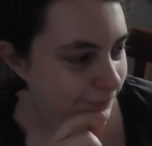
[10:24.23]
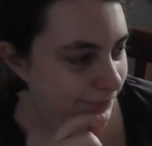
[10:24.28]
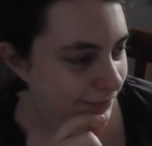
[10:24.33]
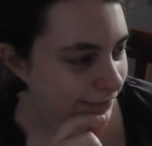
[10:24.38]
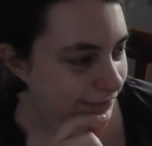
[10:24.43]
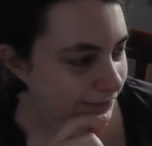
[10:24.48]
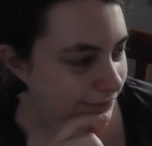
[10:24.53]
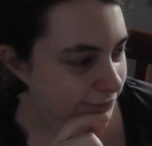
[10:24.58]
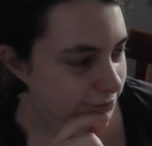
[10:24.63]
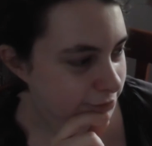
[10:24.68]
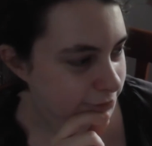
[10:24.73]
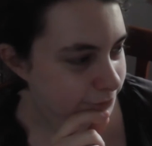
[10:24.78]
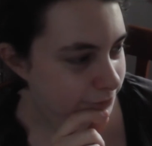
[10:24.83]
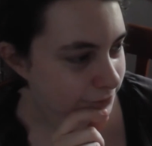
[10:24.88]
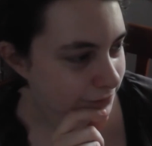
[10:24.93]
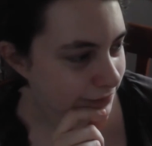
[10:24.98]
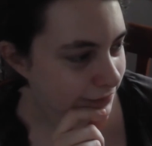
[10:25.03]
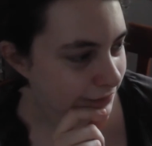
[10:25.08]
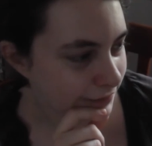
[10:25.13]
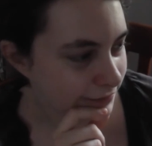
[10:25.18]
Eddie's
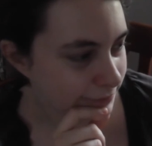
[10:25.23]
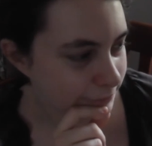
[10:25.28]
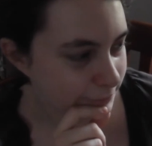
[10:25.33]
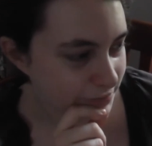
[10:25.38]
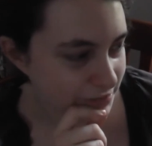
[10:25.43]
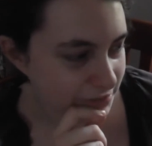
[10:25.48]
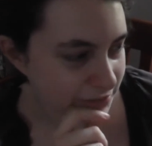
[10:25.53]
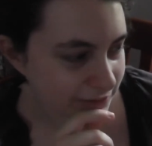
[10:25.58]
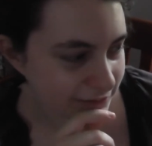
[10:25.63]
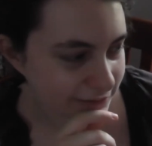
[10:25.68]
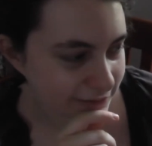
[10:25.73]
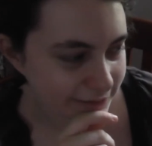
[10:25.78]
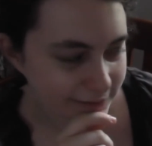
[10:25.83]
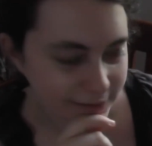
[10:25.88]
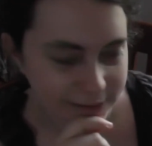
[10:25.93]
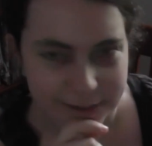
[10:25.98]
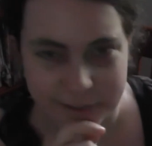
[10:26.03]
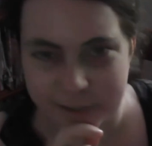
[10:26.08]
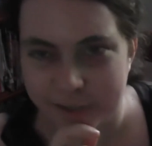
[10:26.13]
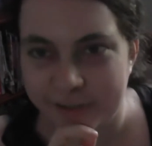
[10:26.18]
reply to Madeline
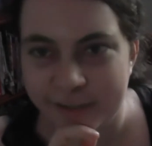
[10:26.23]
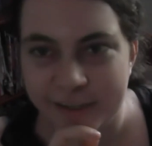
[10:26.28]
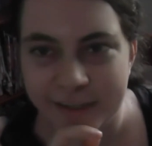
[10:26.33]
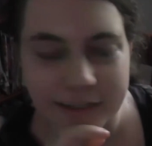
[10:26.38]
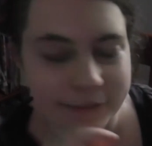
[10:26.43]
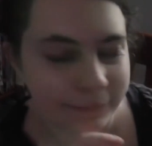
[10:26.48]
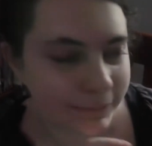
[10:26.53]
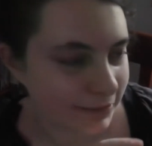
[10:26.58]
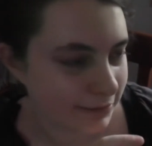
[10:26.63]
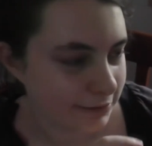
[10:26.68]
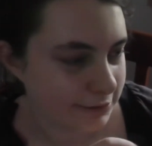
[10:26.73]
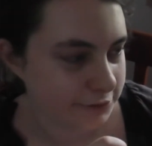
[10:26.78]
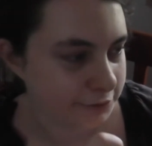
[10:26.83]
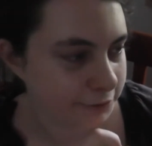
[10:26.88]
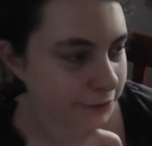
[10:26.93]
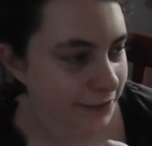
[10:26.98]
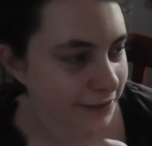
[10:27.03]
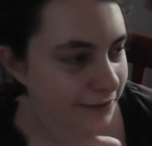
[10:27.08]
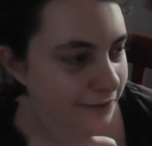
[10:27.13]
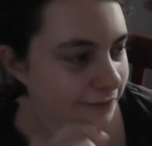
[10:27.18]
saying she's here to be a
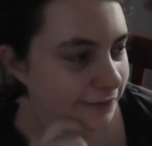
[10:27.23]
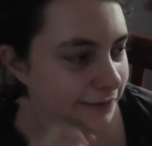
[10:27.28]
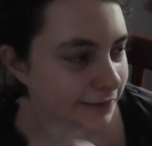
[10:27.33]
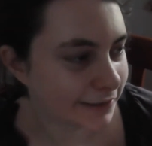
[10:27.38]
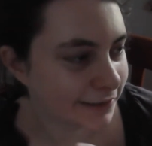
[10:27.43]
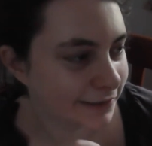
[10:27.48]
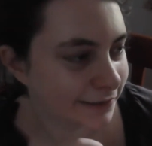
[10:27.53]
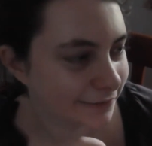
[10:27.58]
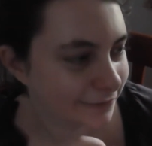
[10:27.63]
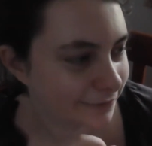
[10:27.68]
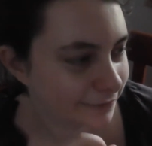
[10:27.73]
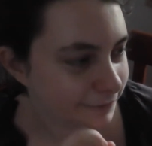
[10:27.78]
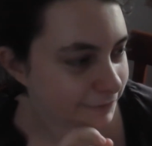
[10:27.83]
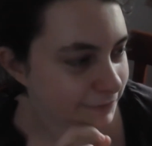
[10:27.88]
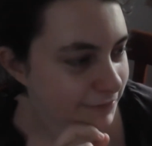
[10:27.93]
trader is,